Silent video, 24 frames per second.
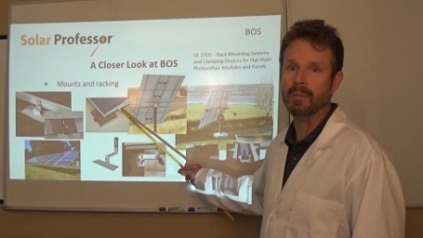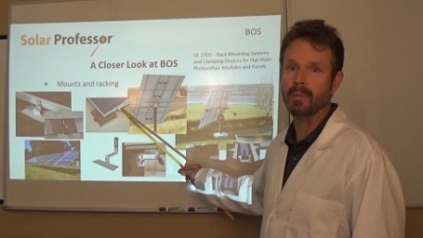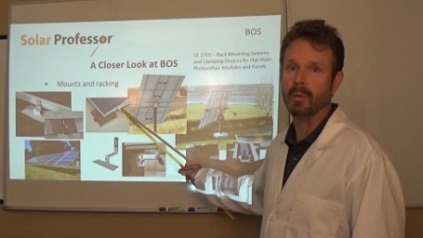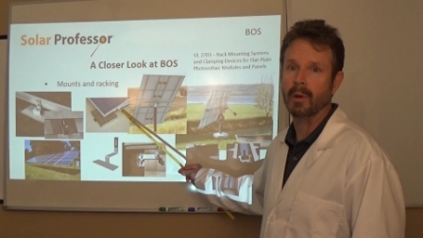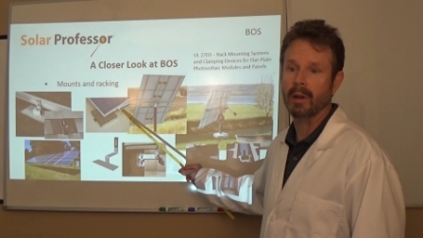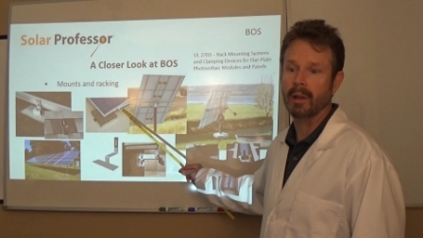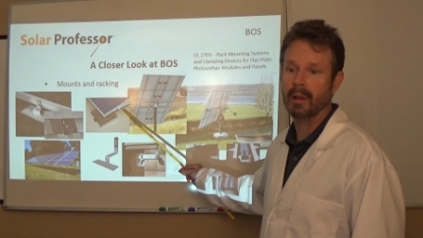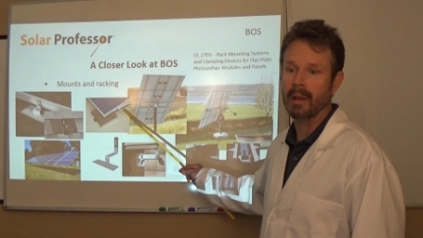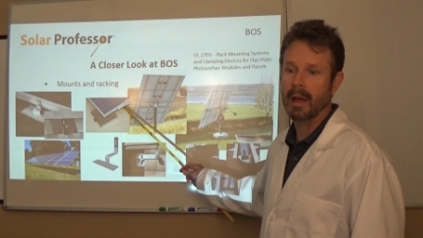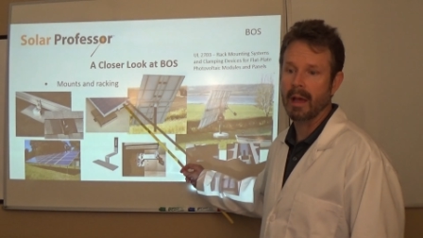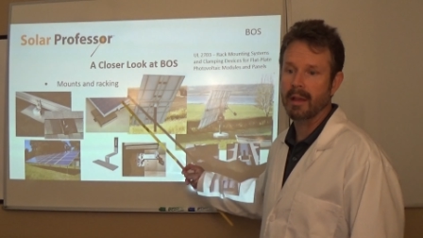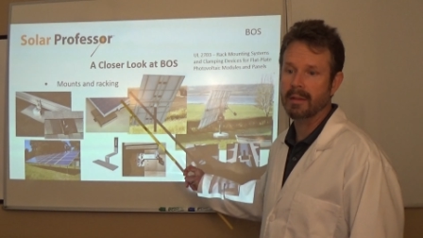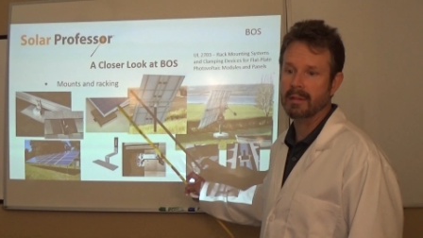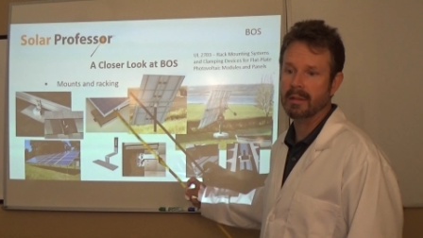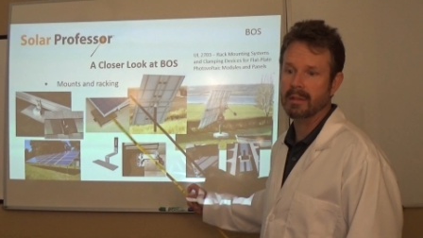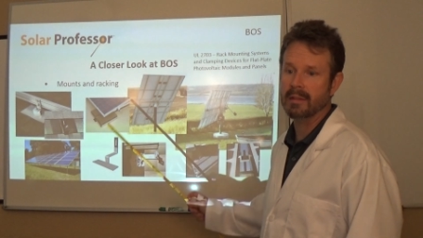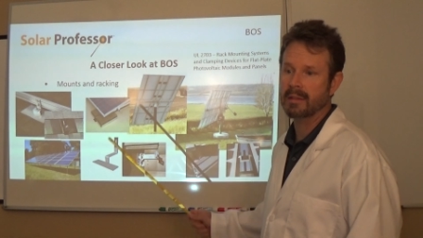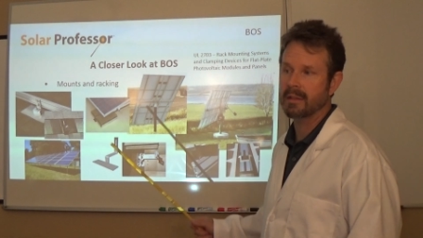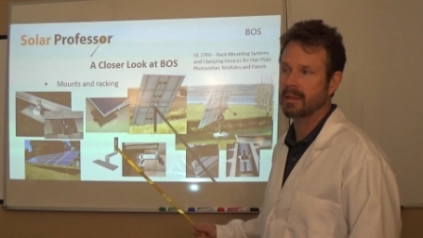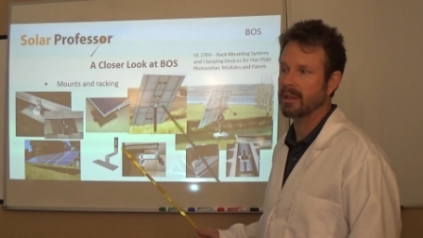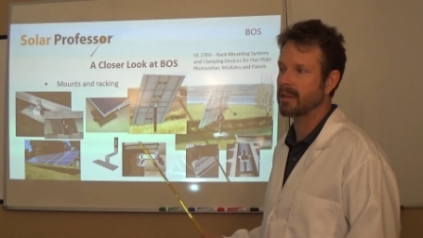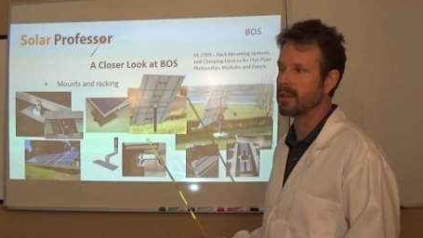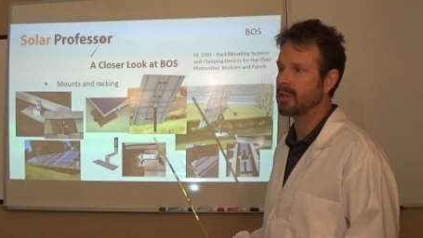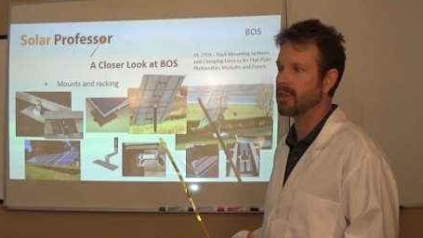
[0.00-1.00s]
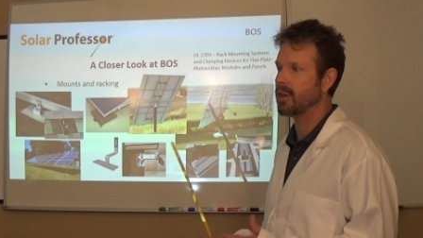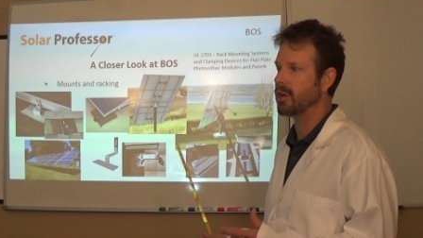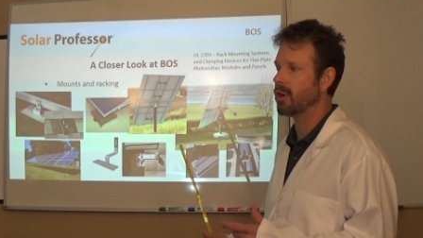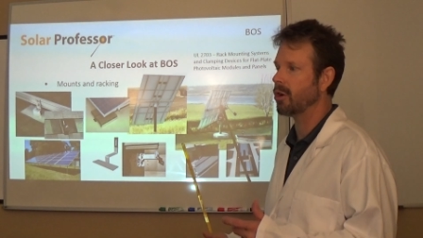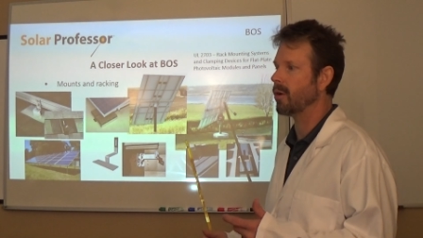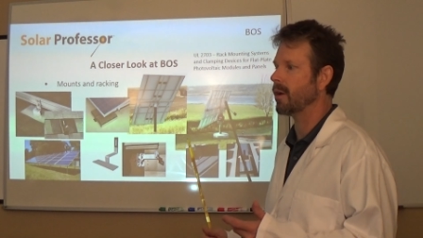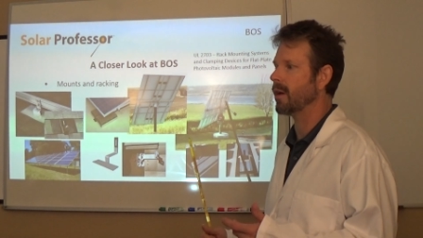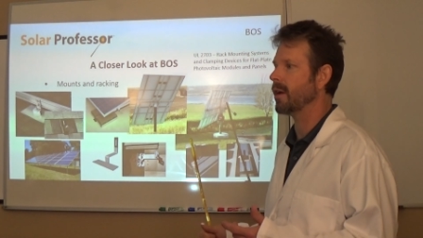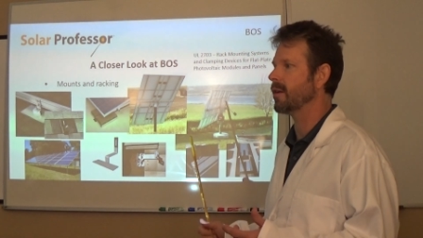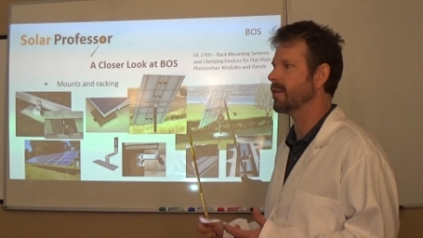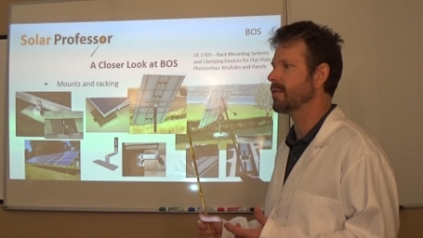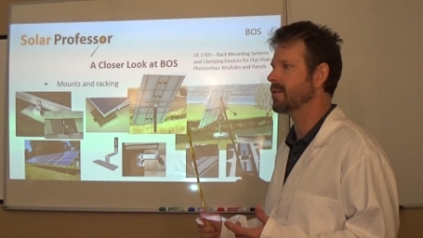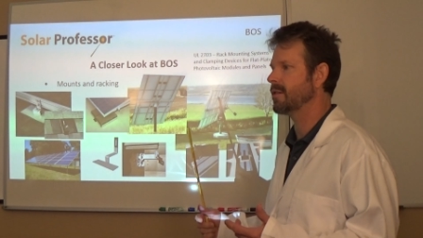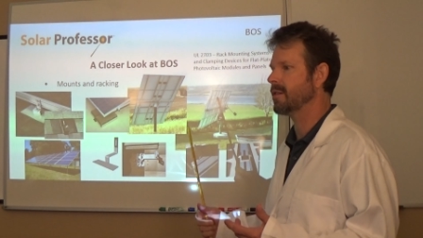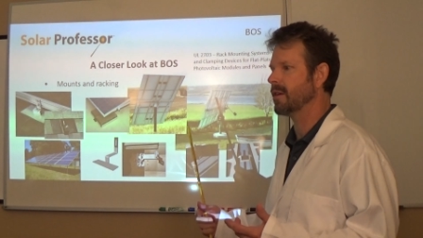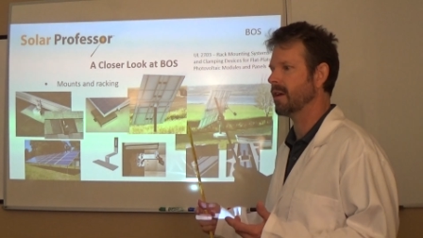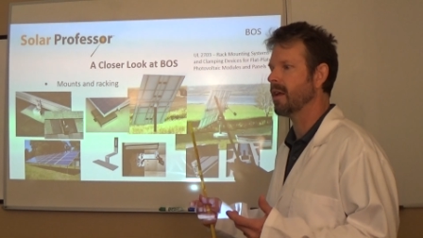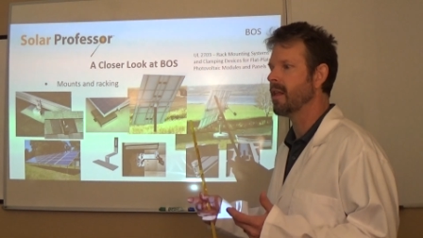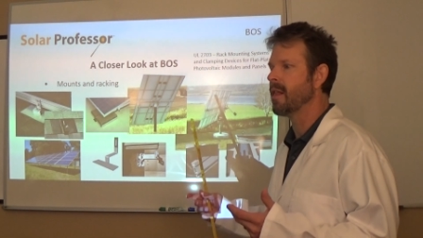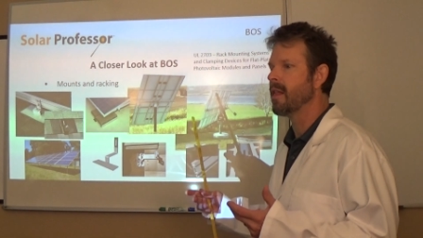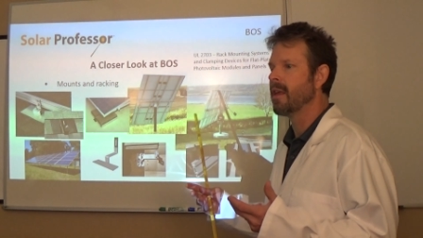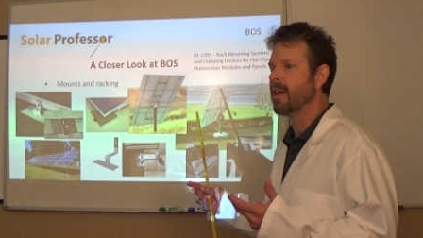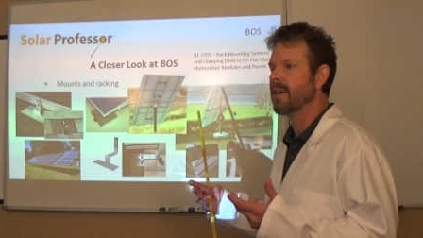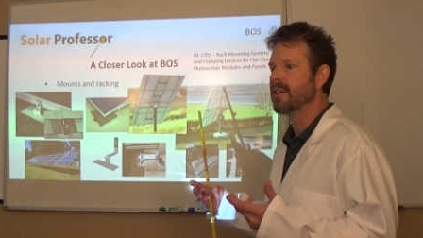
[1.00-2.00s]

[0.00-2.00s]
what it allows us to do is to